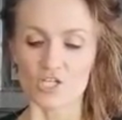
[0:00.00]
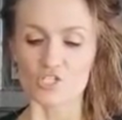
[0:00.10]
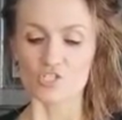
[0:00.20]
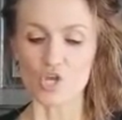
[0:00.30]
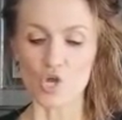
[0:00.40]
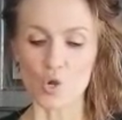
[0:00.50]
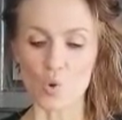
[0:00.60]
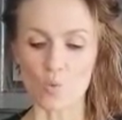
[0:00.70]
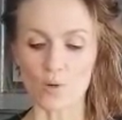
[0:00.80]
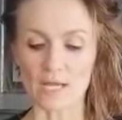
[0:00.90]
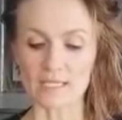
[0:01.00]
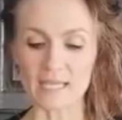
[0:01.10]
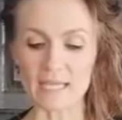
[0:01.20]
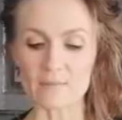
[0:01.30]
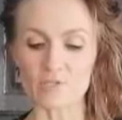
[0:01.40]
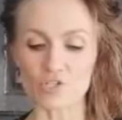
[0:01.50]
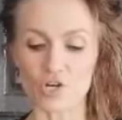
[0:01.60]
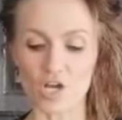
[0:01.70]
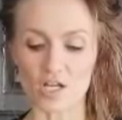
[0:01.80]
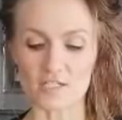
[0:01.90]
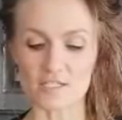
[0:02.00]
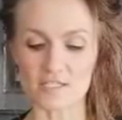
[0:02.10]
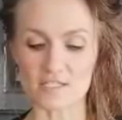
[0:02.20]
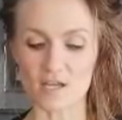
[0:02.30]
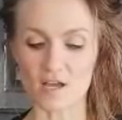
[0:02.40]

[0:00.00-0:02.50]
So when I came across